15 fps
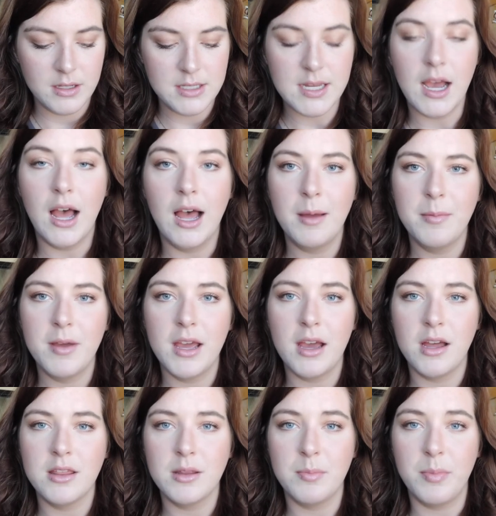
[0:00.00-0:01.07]
tub
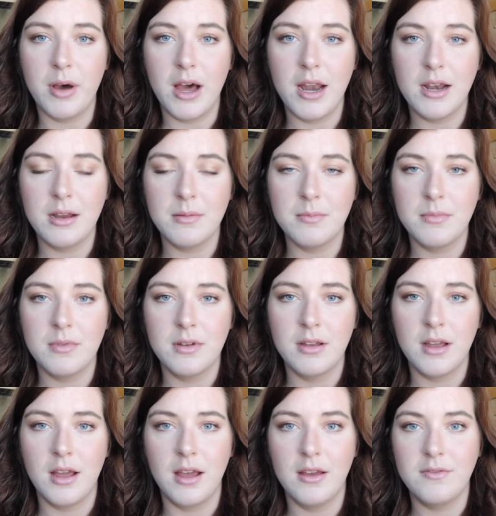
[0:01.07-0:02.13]
on the bottom
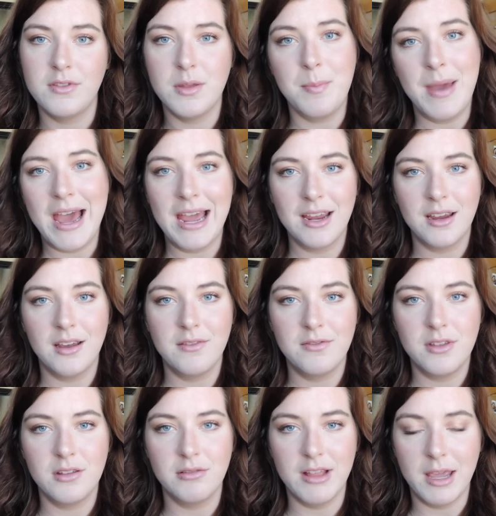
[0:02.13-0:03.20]
of the back
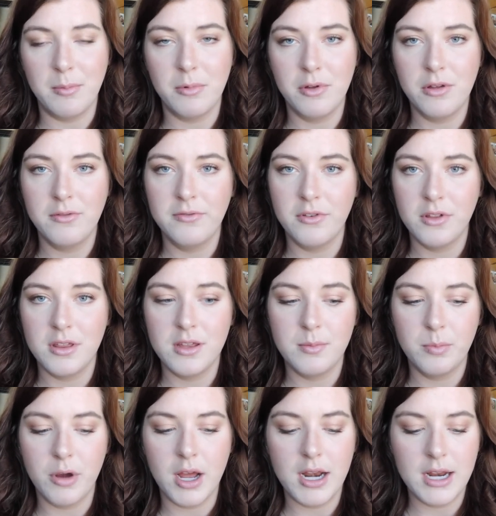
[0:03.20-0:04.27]
of the label for
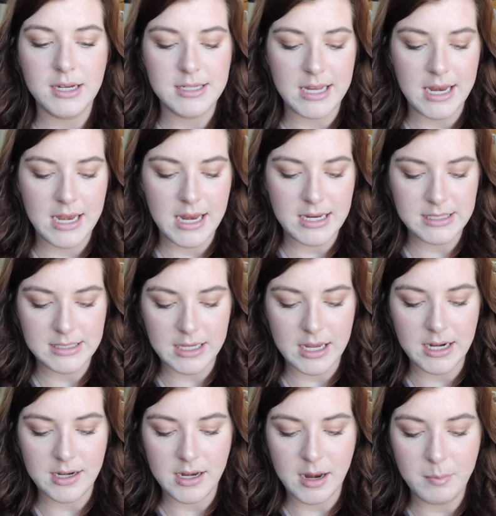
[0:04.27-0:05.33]
the product, and it's
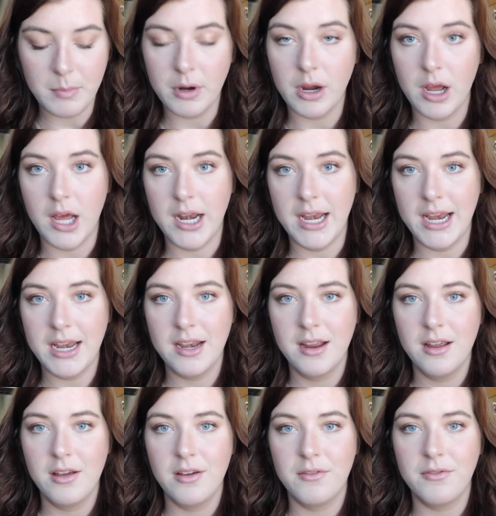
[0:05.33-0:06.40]
got a number on it
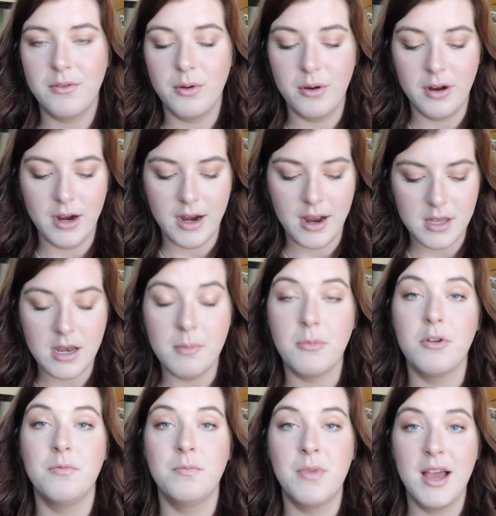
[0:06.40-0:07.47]
for the
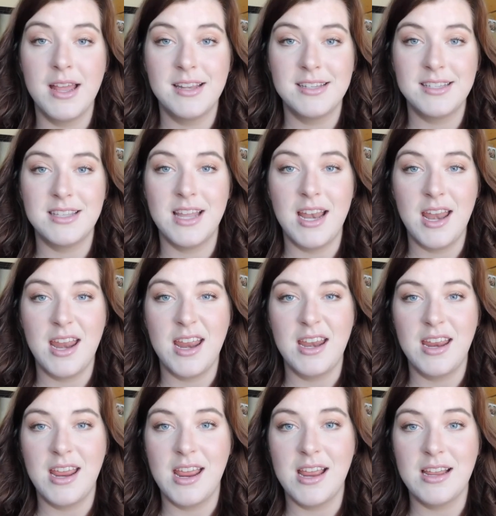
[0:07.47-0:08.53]
number of months that
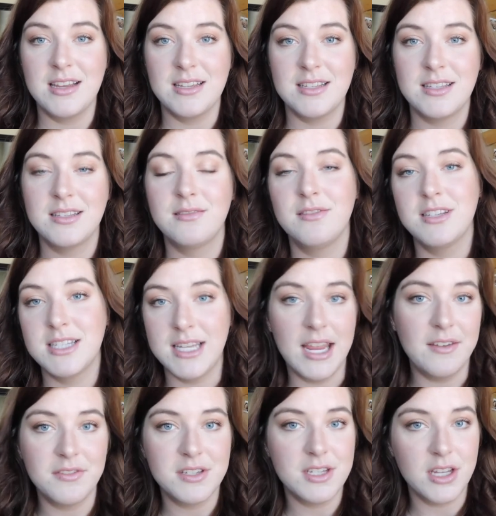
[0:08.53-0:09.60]
it is
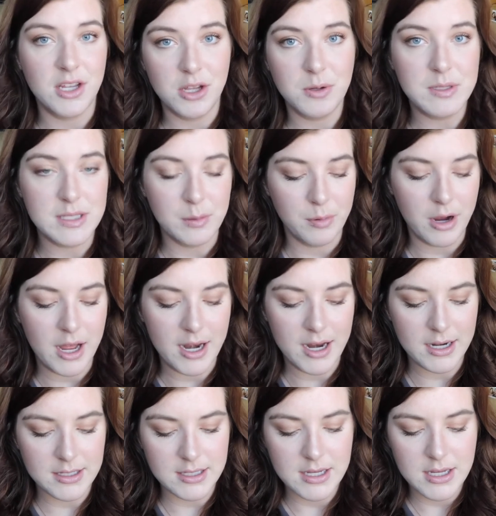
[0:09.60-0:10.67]
safe to use the
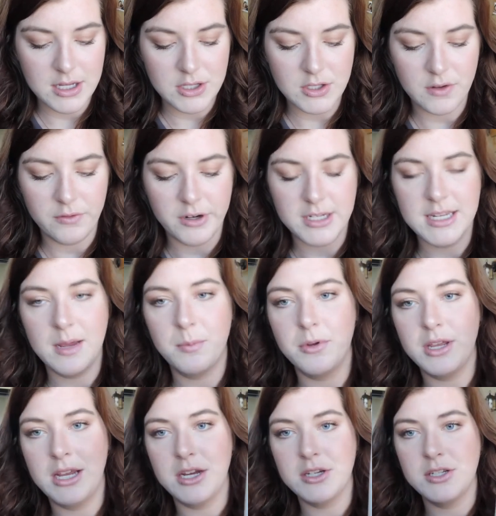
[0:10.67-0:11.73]
product. So for
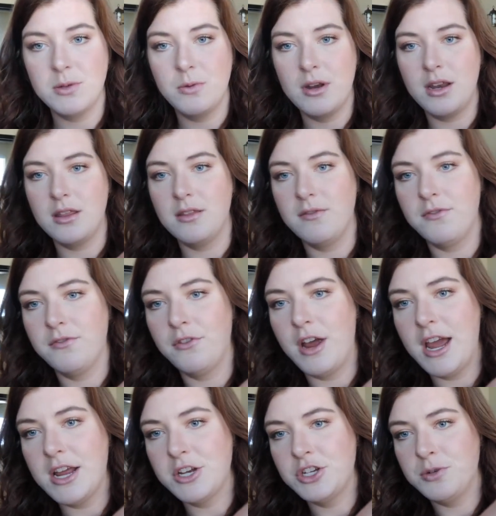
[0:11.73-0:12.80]
example, here's the one on the
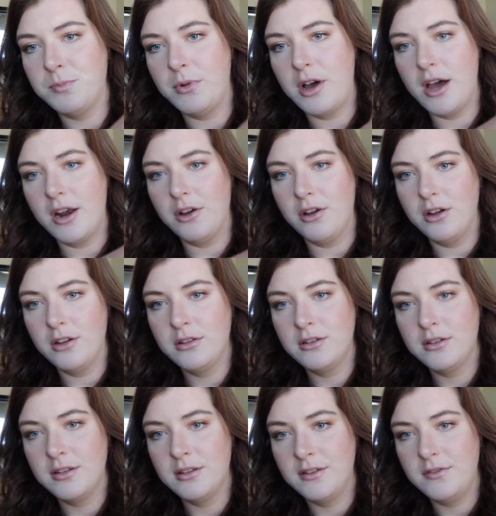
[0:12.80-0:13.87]
Fresh
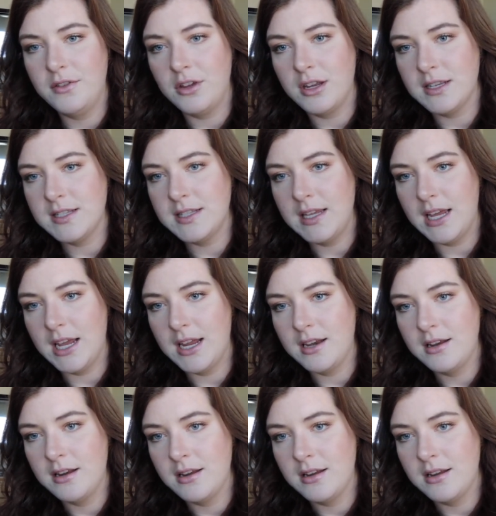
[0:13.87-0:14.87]
bottle, if you can see it,